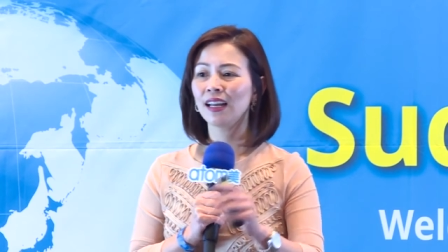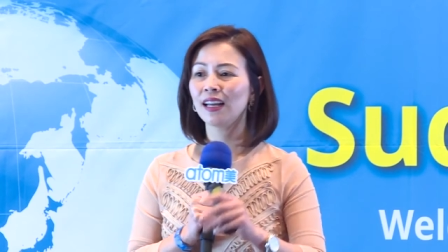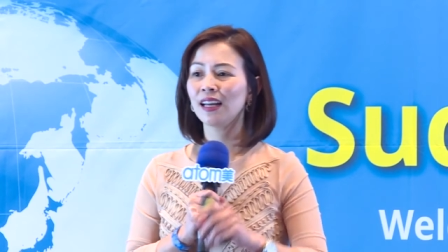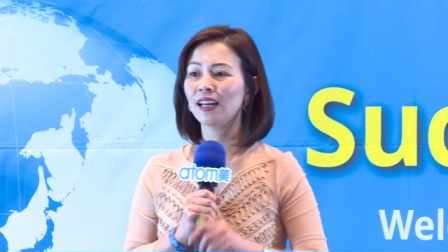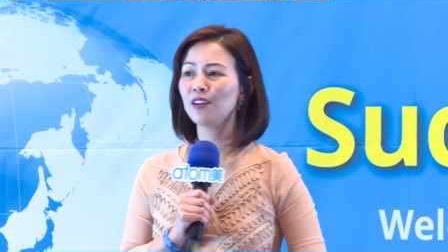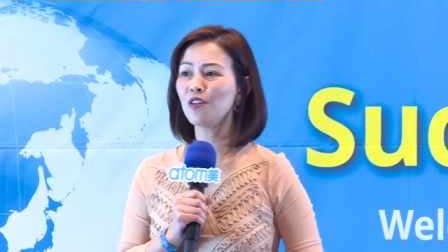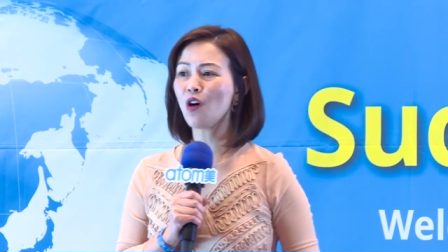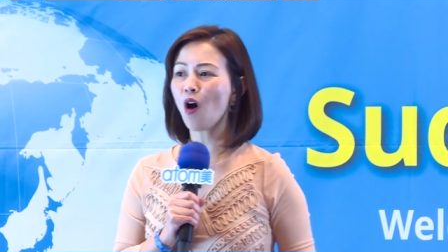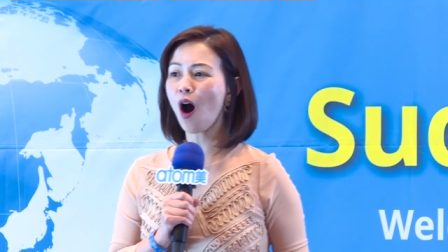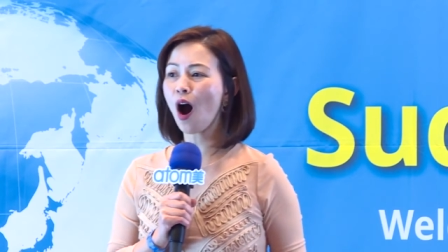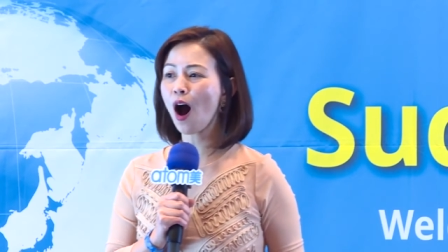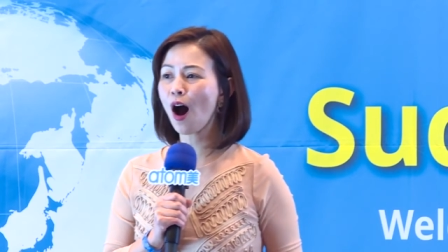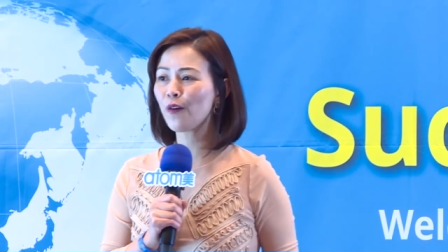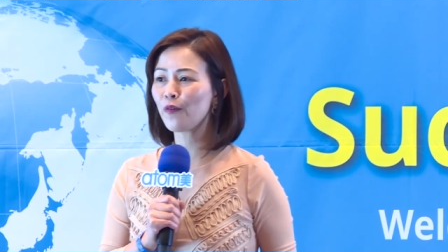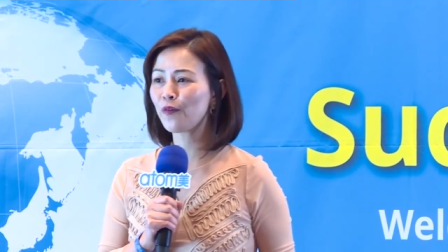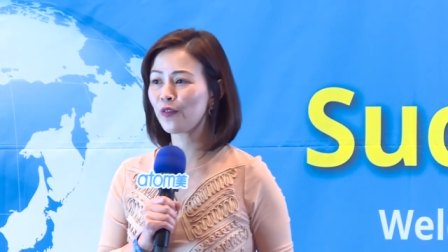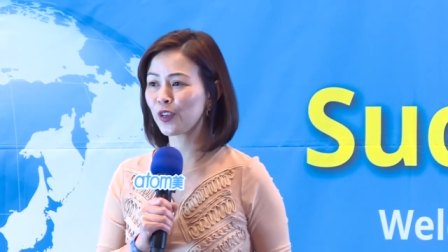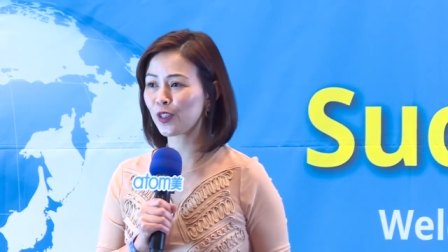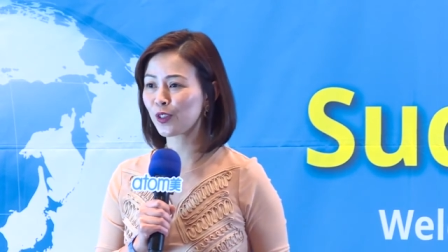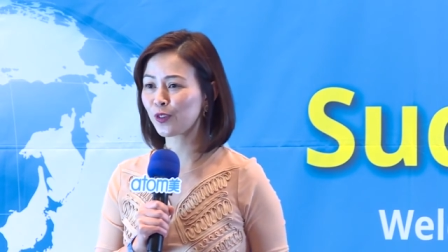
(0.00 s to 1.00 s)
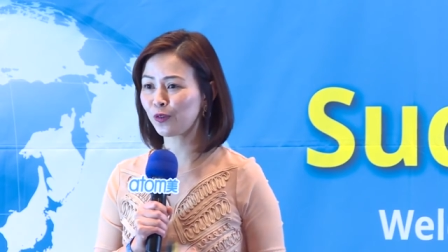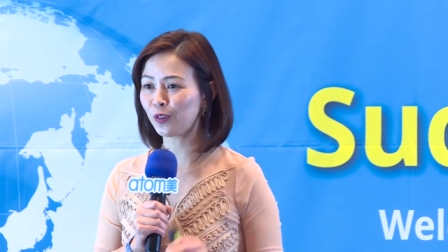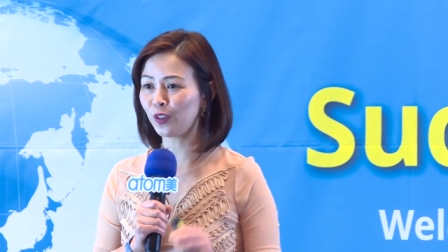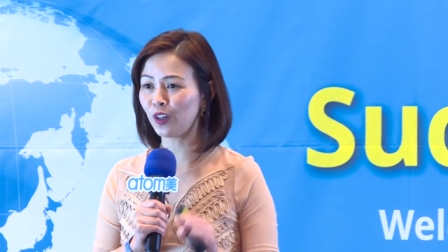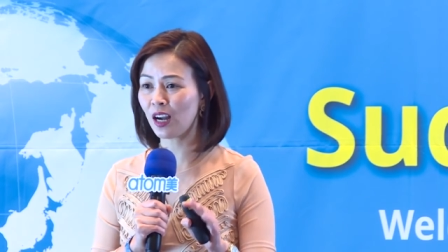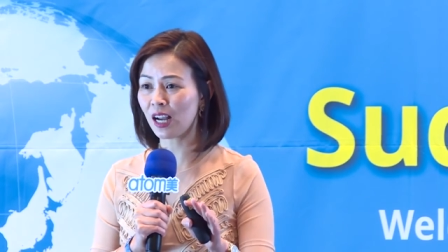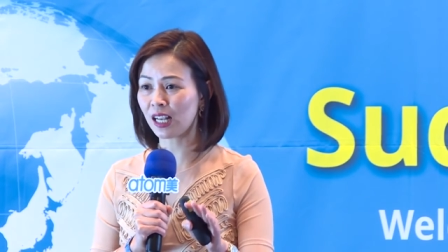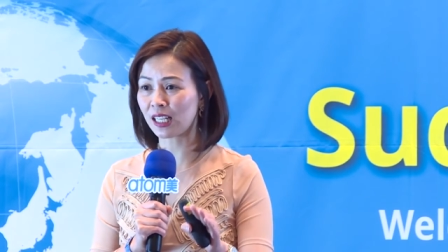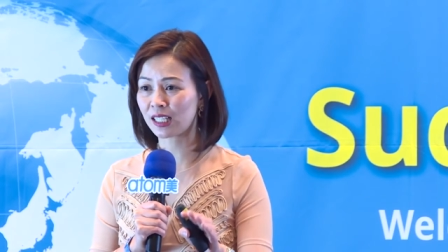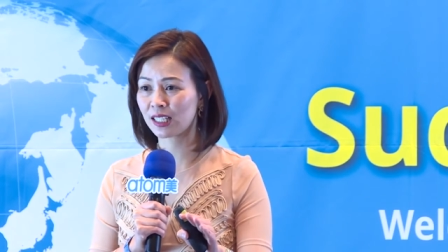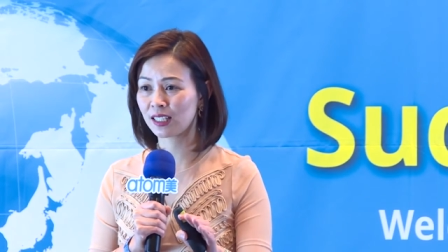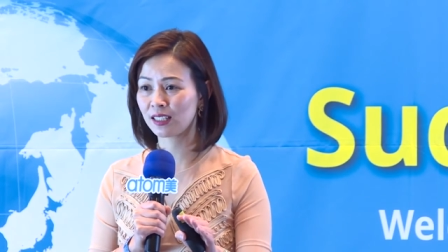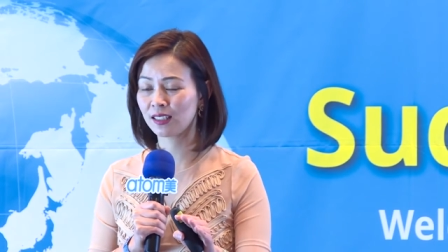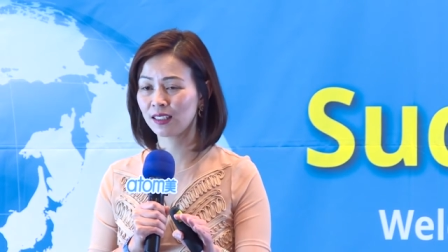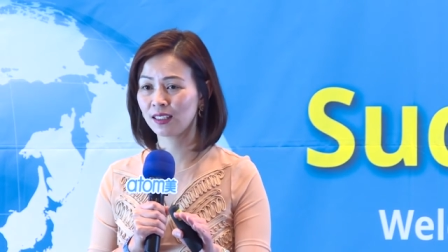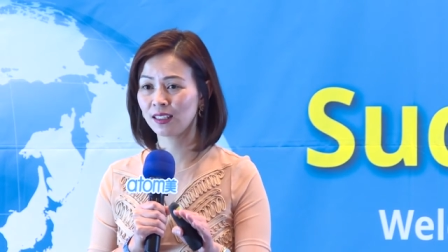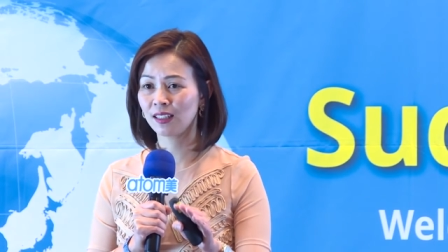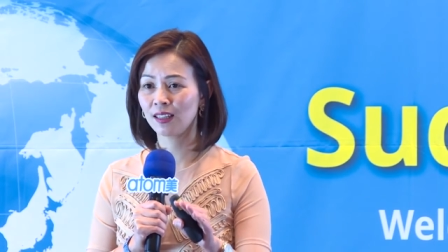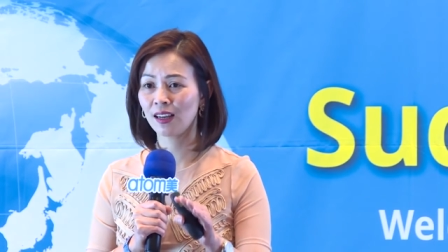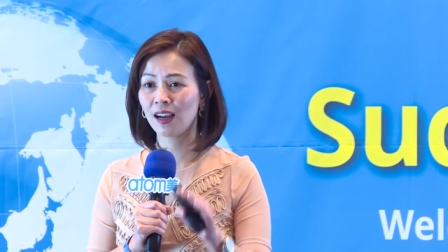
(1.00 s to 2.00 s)
an office for us,
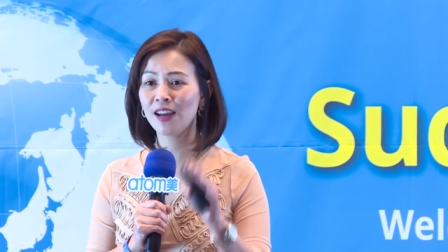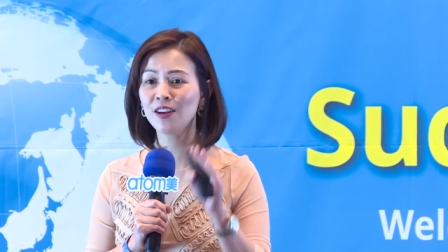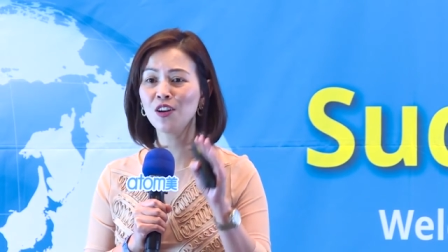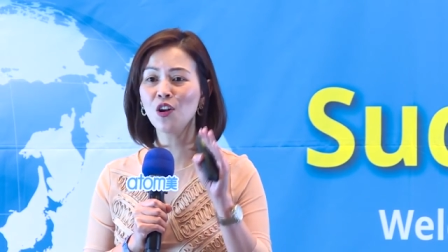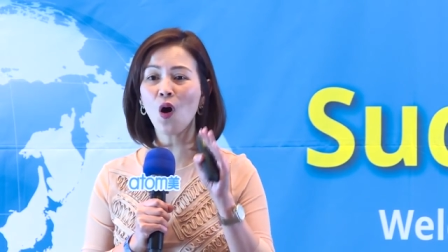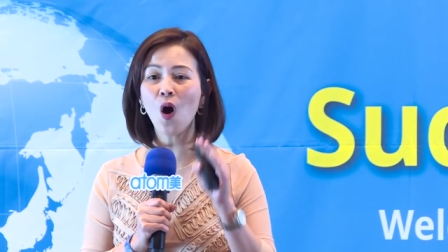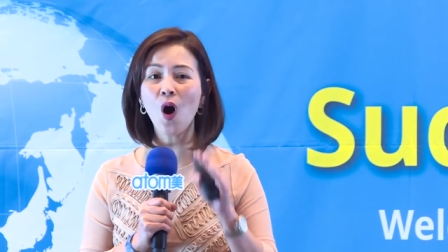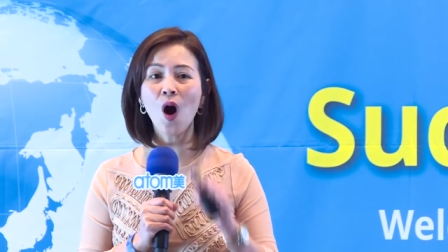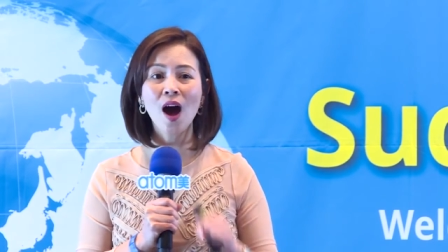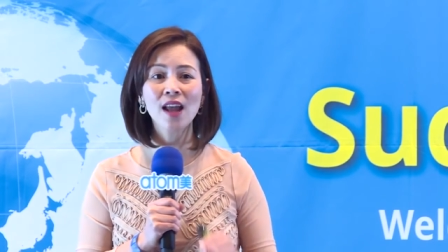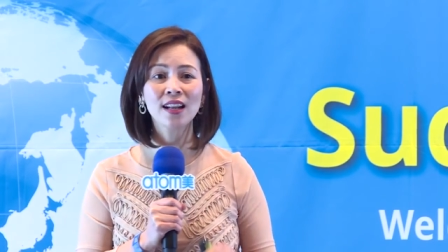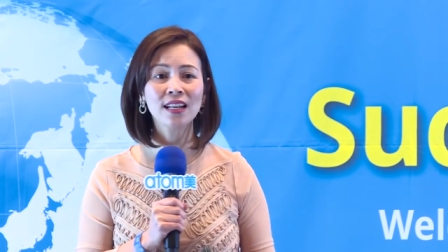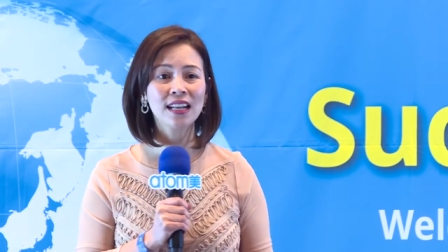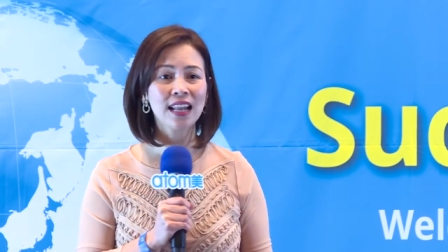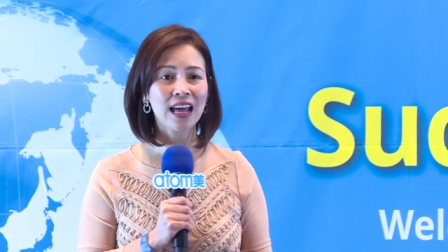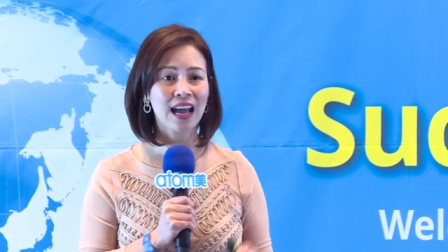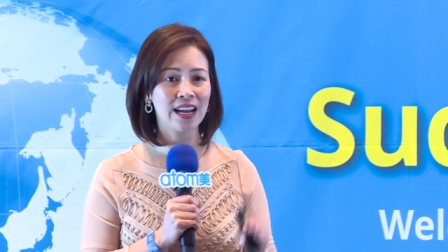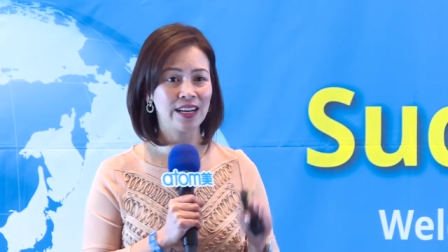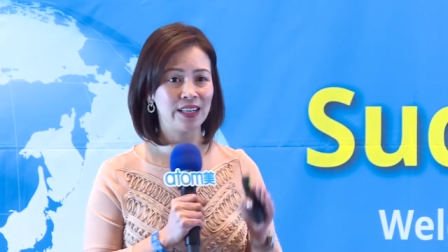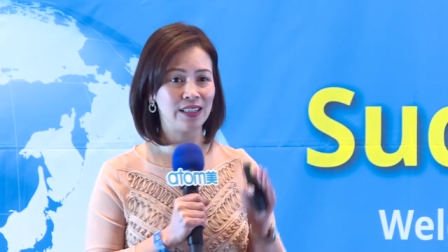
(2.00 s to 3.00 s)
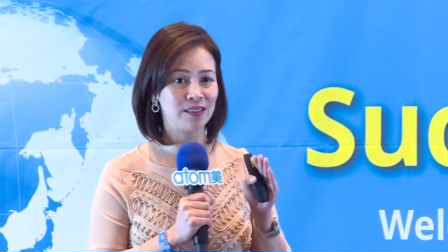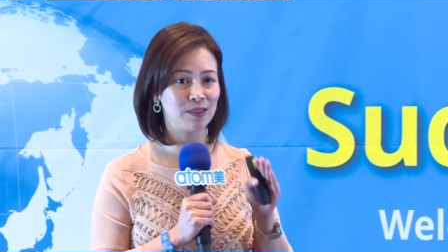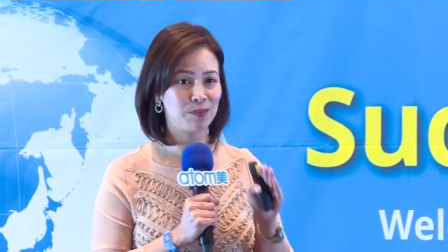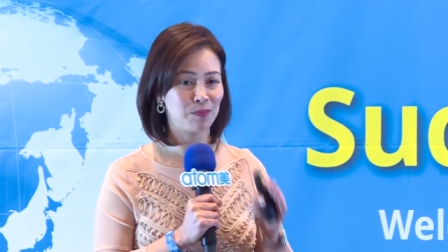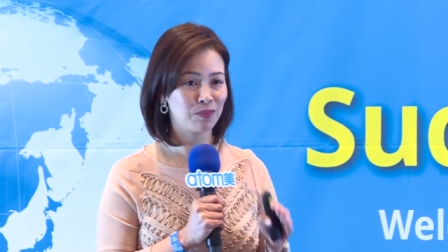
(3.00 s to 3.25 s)
an online